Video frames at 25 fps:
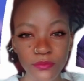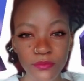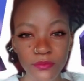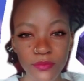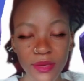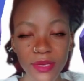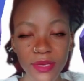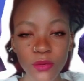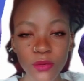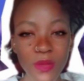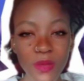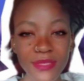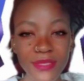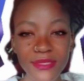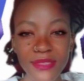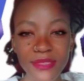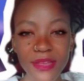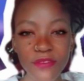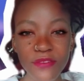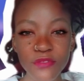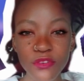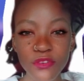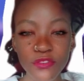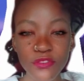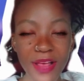It was
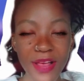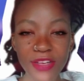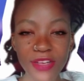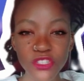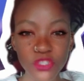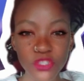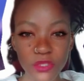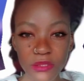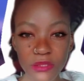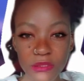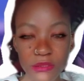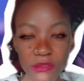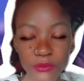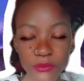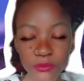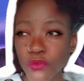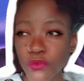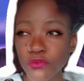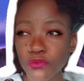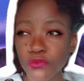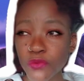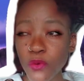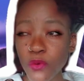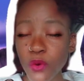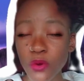never fashioned,
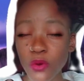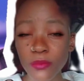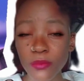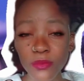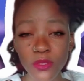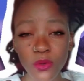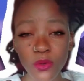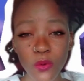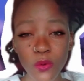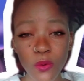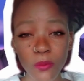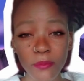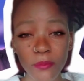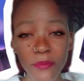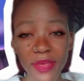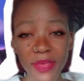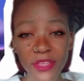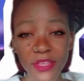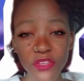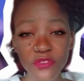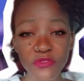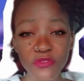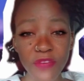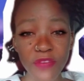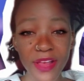formed, or
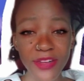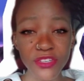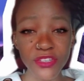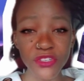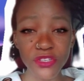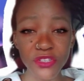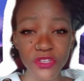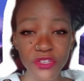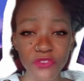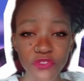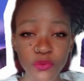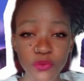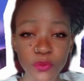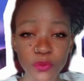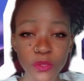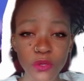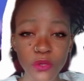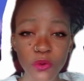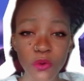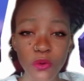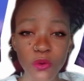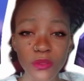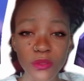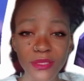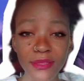manufactured, if you want to
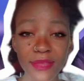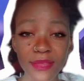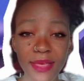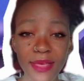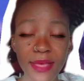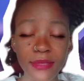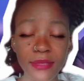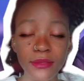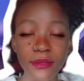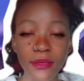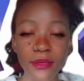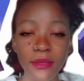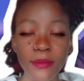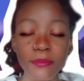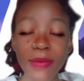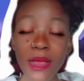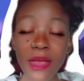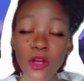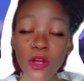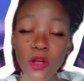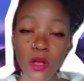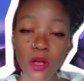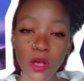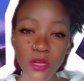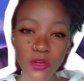call it that,
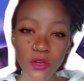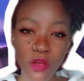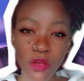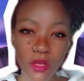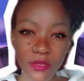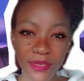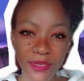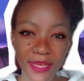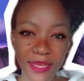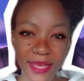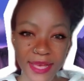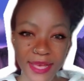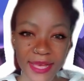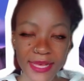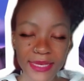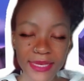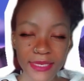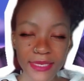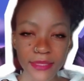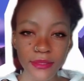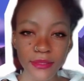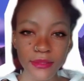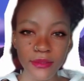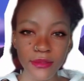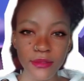by God on
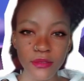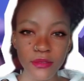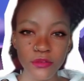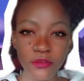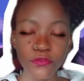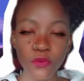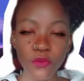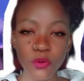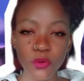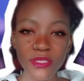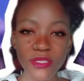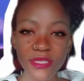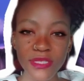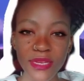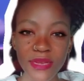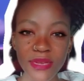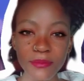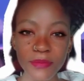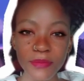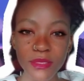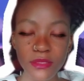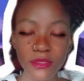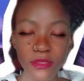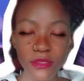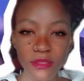high for
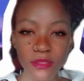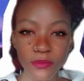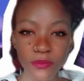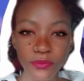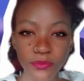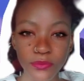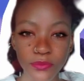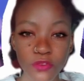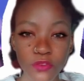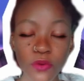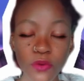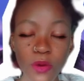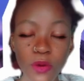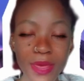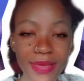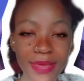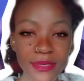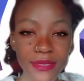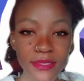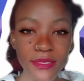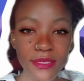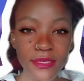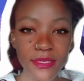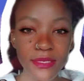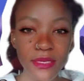demons, for
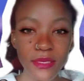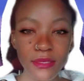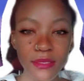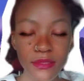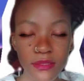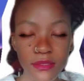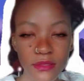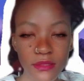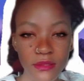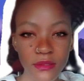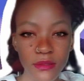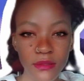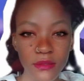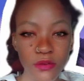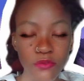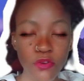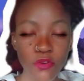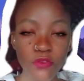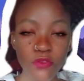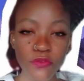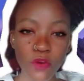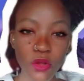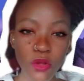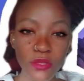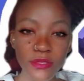entities,
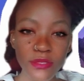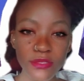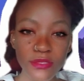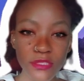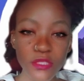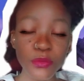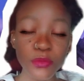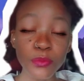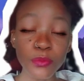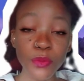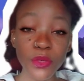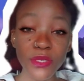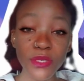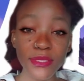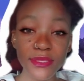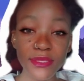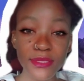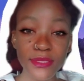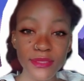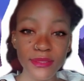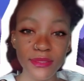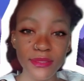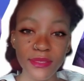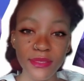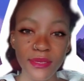for fallen
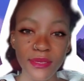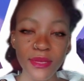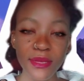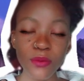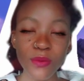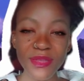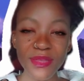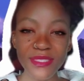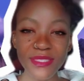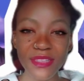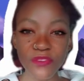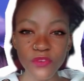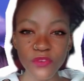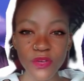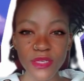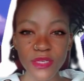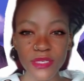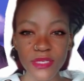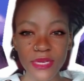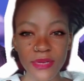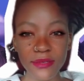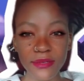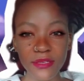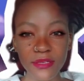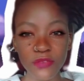spirits. It was never
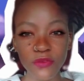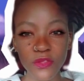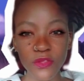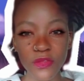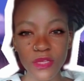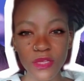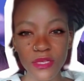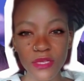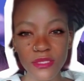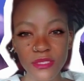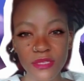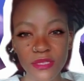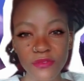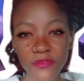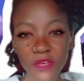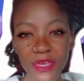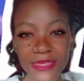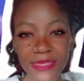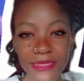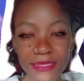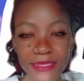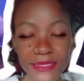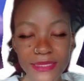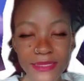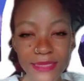intended for things living
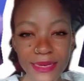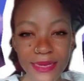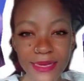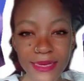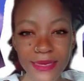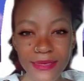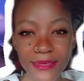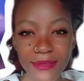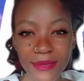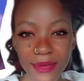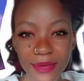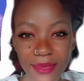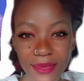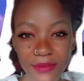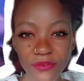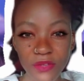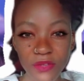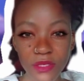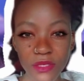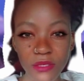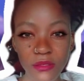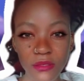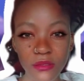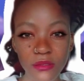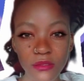in the second
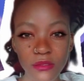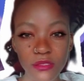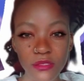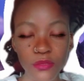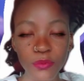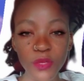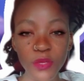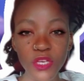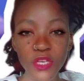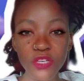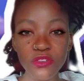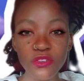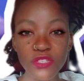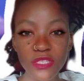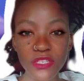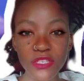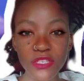heaven to pierce